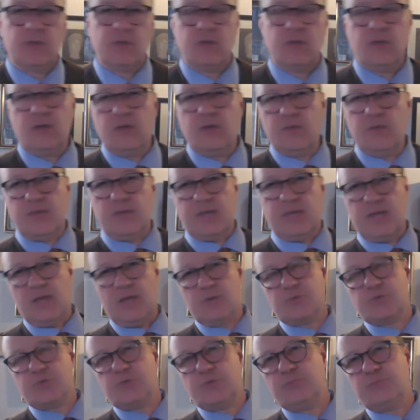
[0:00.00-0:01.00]
uh, the
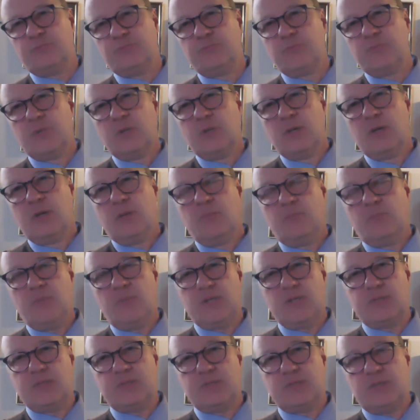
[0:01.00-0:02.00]
counsel.
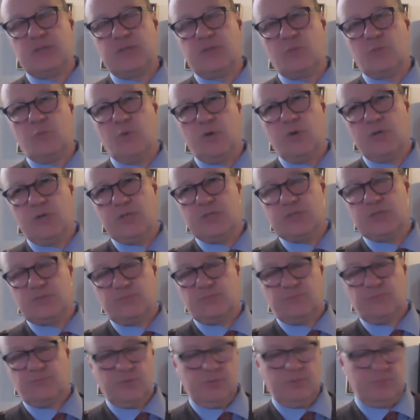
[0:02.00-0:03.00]
But uh, the word is
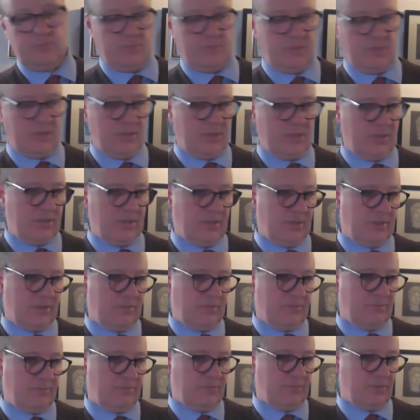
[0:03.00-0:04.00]
from
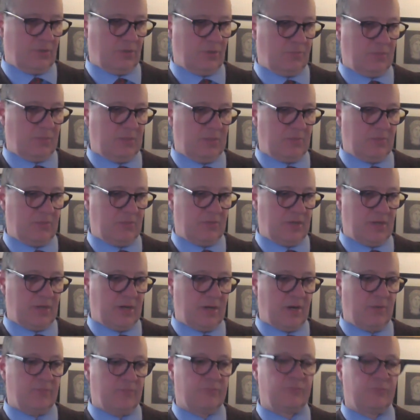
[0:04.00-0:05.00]
um, the good people
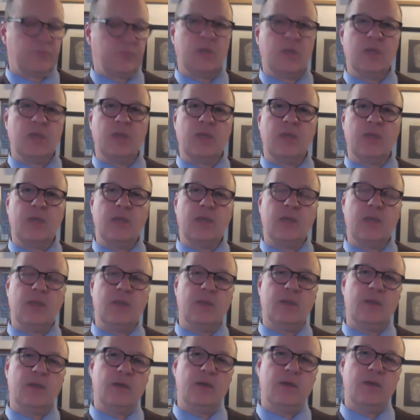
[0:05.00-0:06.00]
there
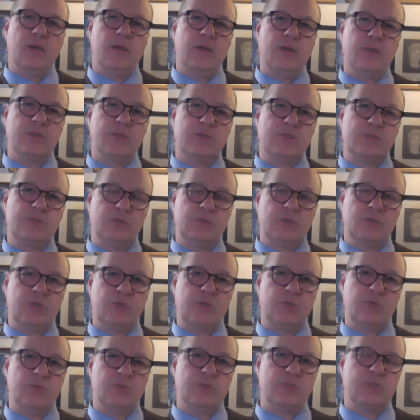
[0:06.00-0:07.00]
in uh,
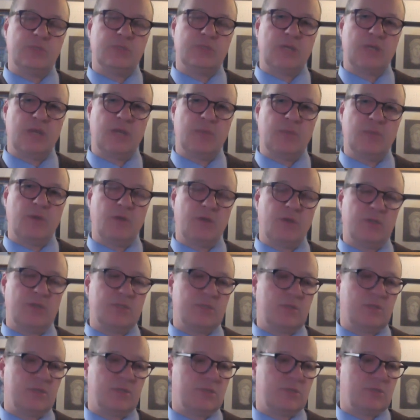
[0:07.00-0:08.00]
Syracuse, the Italian
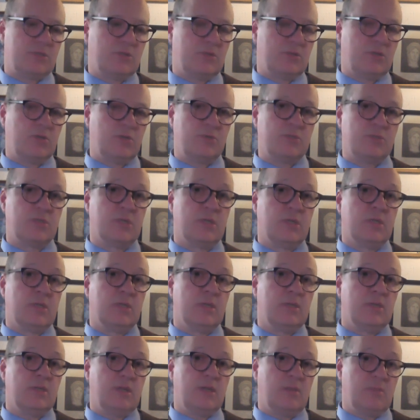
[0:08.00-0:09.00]
Americans there in Syracuse,
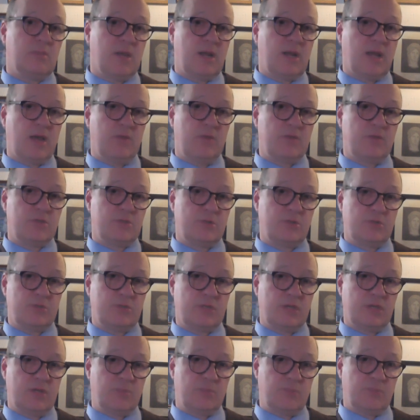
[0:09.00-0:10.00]
that no matter how this turns
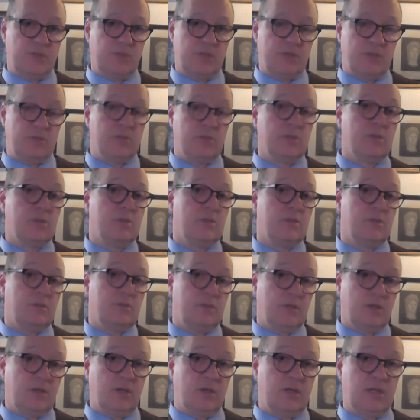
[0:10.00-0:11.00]
out in appeal,
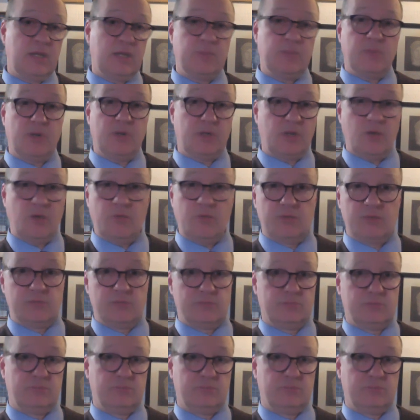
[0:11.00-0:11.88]
they're going to keep on going.